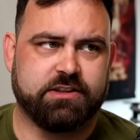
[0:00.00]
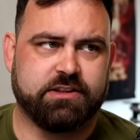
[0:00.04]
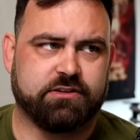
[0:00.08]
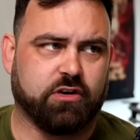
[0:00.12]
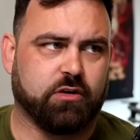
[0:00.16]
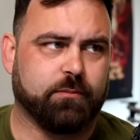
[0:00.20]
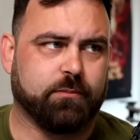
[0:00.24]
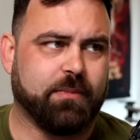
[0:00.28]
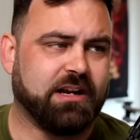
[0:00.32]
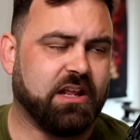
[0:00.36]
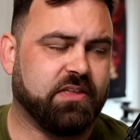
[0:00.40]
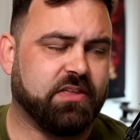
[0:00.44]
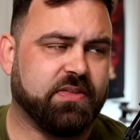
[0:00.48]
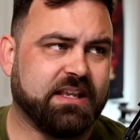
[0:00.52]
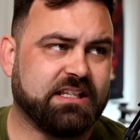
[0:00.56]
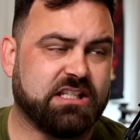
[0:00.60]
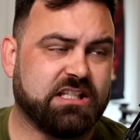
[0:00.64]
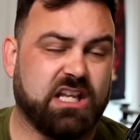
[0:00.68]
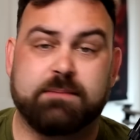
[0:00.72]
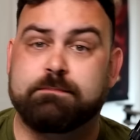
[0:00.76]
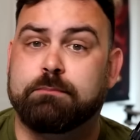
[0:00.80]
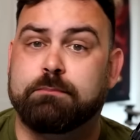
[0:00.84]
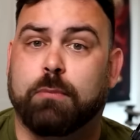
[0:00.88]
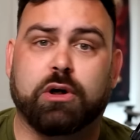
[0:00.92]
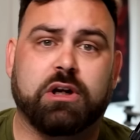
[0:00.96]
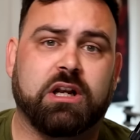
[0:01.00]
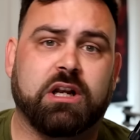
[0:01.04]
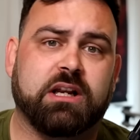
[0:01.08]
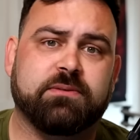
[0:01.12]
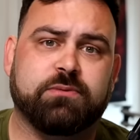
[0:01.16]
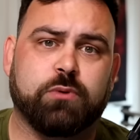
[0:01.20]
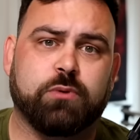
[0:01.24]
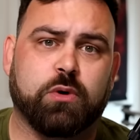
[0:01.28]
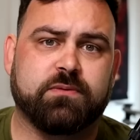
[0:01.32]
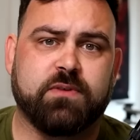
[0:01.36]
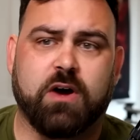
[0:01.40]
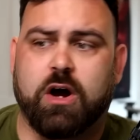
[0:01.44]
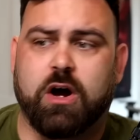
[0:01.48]
There are many things like modelling
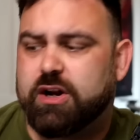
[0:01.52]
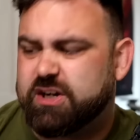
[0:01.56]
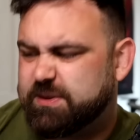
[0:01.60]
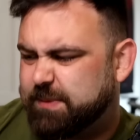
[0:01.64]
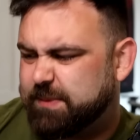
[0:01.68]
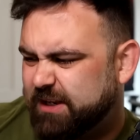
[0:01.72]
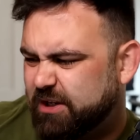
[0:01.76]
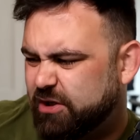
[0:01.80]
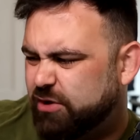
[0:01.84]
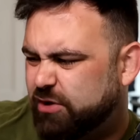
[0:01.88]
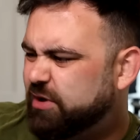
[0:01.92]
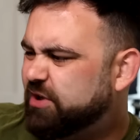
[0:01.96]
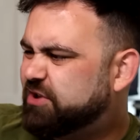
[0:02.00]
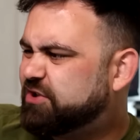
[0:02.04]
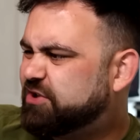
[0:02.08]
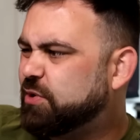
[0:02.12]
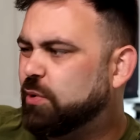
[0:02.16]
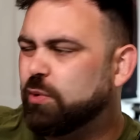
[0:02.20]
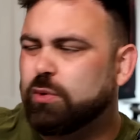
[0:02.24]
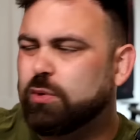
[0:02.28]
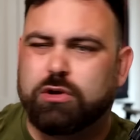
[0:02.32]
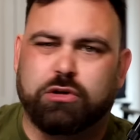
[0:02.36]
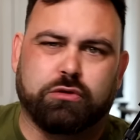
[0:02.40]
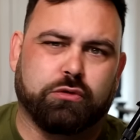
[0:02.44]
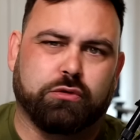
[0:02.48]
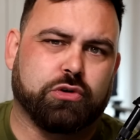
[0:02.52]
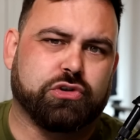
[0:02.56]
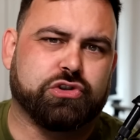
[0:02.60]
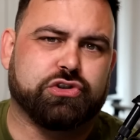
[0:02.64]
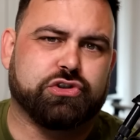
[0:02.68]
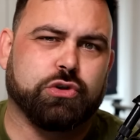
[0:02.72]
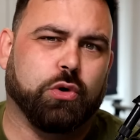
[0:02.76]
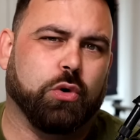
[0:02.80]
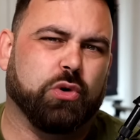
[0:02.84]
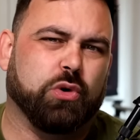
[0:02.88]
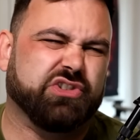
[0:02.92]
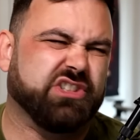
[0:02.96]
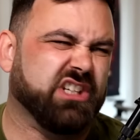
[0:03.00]
for advantage, making you taller or
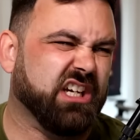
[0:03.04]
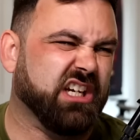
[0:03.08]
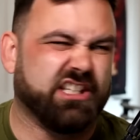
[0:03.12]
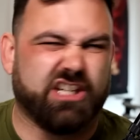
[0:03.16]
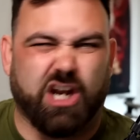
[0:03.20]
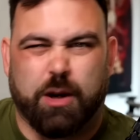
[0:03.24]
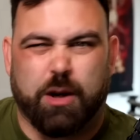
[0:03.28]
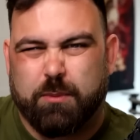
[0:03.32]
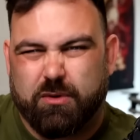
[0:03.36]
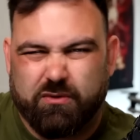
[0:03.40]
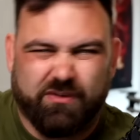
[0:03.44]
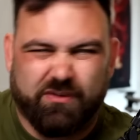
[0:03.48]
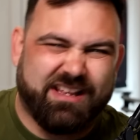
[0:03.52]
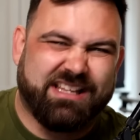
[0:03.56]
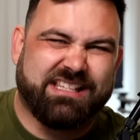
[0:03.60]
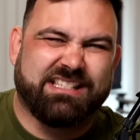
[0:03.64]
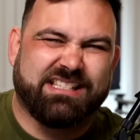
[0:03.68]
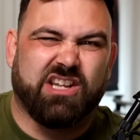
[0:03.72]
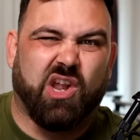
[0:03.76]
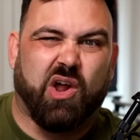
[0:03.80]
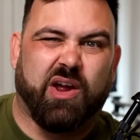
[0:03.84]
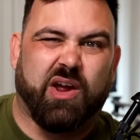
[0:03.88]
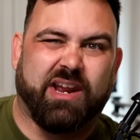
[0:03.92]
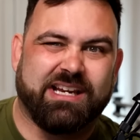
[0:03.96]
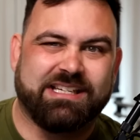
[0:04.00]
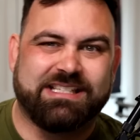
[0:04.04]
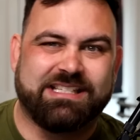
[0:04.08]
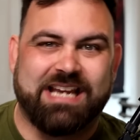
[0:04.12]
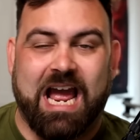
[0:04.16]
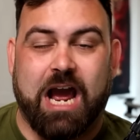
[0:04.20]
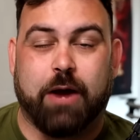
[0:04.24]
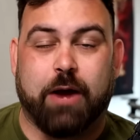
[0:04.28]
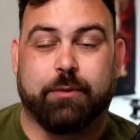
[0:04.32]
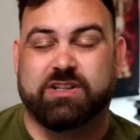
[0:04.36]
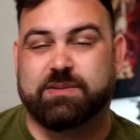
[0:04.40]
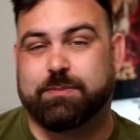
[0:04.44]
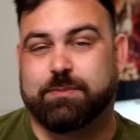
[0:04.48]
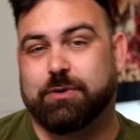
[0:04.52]
shorter, you know, Marines lying
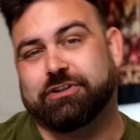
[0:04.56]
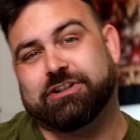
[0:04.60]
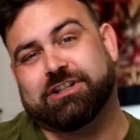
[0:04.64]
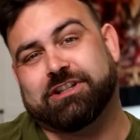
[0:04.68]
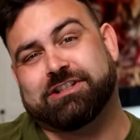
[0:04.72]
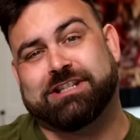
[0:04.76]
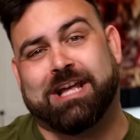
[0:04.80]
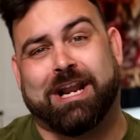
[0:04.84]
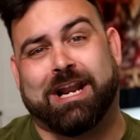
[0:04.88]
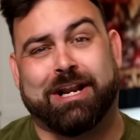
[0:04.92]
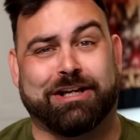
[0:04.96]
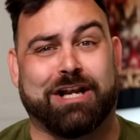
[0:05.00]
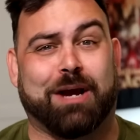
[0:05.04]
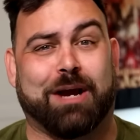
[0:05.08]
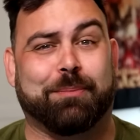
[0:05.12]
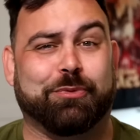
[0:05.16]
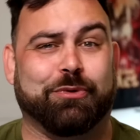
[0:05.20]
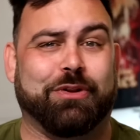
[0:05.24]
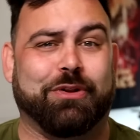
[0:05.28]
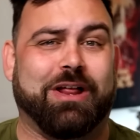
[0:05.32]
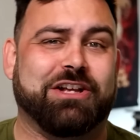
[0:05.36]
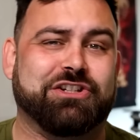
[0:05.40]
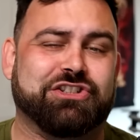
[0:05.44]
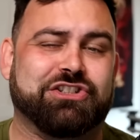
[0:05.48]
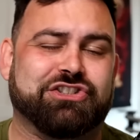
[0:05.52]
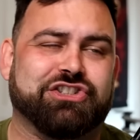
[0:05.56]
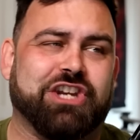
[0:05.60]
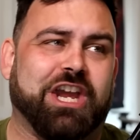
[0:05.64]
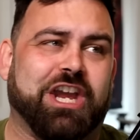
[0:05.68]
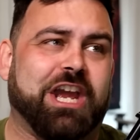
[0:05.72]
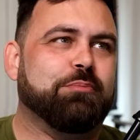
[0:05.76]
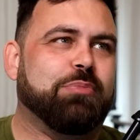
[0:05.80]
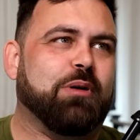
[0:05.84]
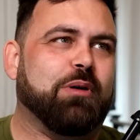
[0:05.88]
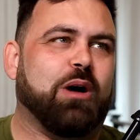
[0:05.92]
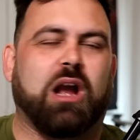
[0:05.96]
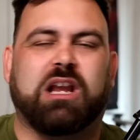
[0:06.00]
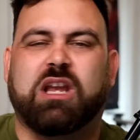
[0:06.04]
down as opposed to standing up and all that
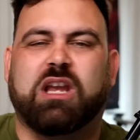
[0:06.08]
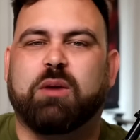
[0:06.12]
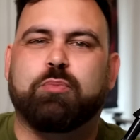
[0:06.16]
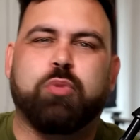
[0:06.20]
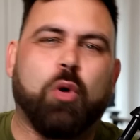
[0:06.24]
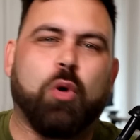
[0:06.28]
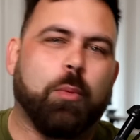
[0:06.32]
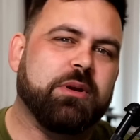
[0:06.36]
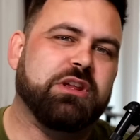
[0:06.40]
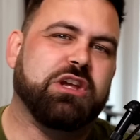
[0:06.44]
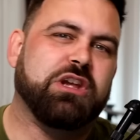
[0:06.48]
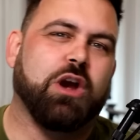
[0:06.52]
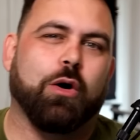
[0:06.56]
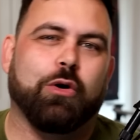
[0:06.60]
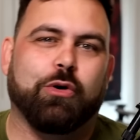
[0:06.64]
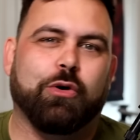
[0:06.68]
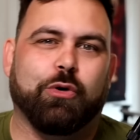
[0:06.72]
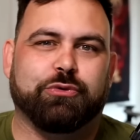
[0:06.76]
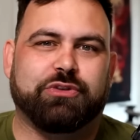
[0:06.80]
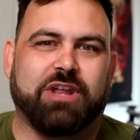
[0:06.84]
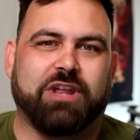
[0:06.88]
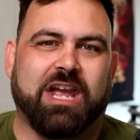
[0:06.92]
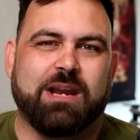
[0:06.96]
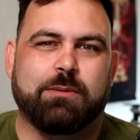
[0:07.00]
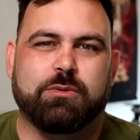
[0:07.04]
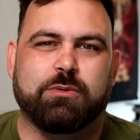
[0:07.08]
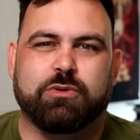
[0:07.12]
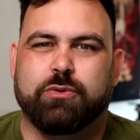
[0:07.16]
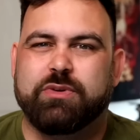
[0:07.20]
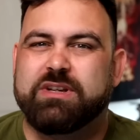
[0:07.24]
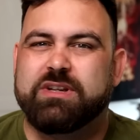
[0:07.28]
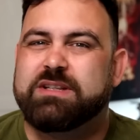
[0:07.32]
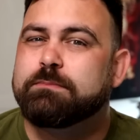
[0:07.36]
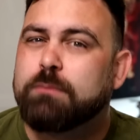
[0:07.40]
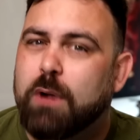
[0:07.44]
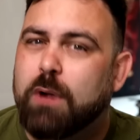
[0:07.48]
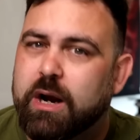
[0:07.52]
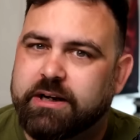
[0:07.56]
shit. But I could probably go on all day with all
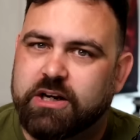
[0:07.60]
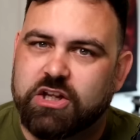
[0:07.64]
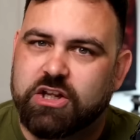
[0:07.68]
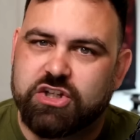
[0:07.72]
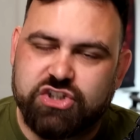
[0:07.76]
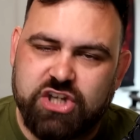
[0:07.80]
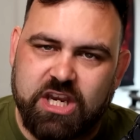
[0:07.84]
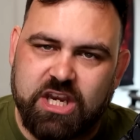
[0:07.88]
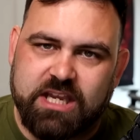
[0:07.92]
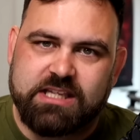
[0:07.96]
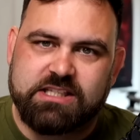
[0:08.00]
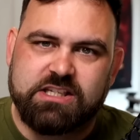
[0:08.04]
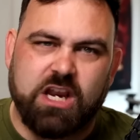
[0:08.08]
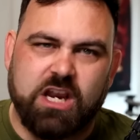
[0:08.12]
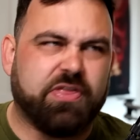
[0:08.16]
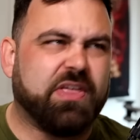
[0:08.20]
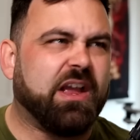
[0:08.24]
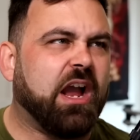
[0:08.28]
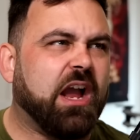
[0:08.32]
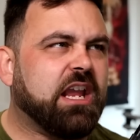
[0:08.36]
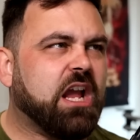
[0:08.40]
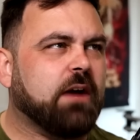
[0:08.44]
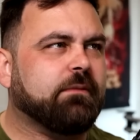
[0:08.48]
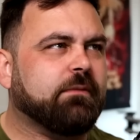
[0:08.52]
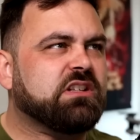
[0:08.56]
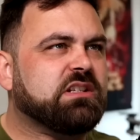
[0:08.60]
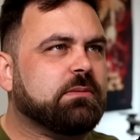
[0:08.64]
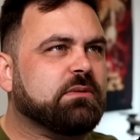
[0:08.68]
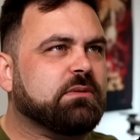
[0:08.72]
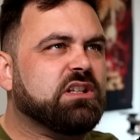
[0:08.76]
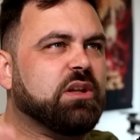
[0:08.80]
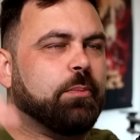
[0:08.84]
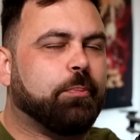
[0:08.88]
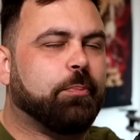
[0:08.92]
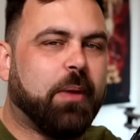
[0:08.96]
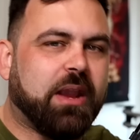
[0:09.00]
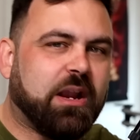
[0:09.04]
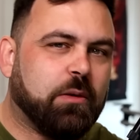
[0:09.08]
these minor cheats. I think I covered some
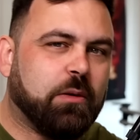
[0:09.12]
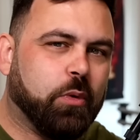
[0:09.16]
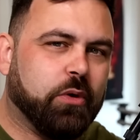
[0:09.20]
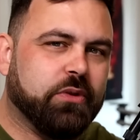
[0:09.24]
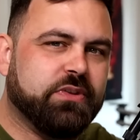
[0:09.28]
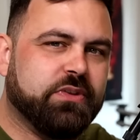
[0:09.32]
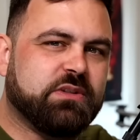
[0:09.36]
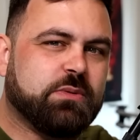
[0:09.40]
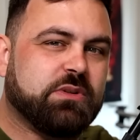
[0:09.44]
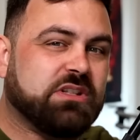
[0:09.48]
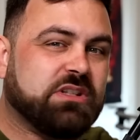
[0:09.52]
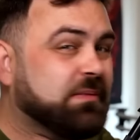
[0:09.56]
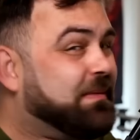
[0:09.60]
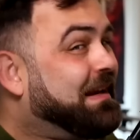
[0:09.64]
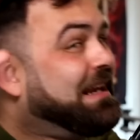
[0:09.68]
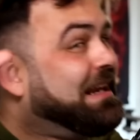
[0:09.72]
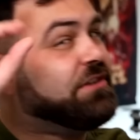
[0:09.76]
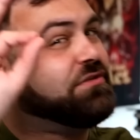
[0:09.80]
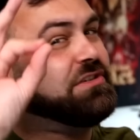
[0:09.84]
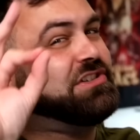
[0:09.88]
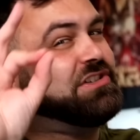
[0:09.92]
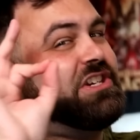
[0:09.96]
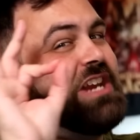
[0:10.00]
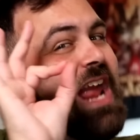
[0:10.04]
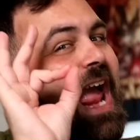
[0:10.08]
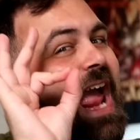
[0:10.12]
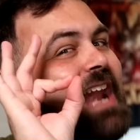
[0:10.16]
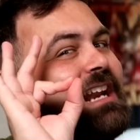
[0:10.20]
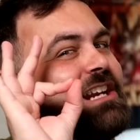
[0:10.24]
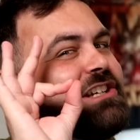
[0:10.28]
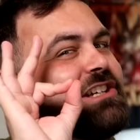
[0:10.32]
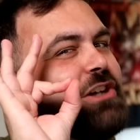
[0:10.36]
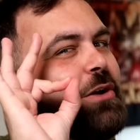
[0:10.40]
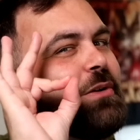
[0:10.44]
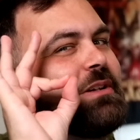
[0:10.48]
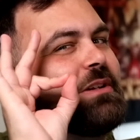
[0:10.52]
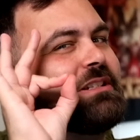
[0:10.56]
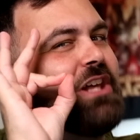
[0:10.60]
of the big ones with some interesting
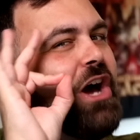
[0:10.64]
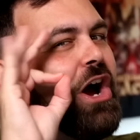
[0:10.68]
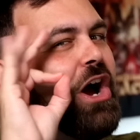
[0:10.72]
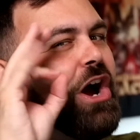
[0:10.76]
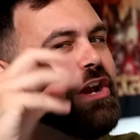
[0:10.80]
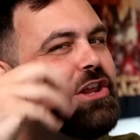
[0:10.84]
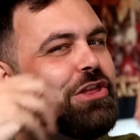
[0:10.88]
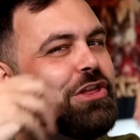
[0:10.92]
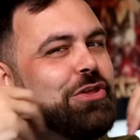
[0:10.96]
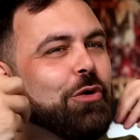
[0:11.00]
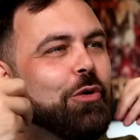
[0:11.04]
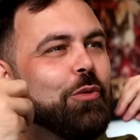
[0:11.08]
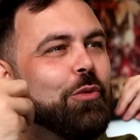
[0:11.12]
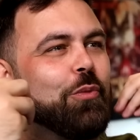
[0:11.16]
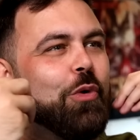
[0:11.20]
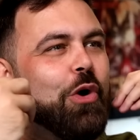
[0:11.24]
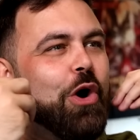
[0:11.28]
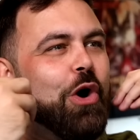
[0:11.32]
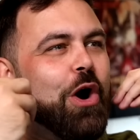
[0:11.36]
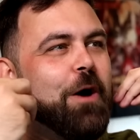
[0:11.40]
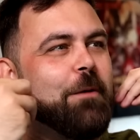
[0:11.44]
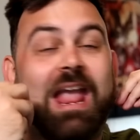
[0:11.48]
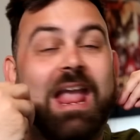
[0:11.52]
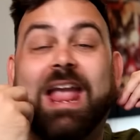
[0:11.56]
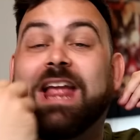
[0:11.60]
anecdotes that I thought were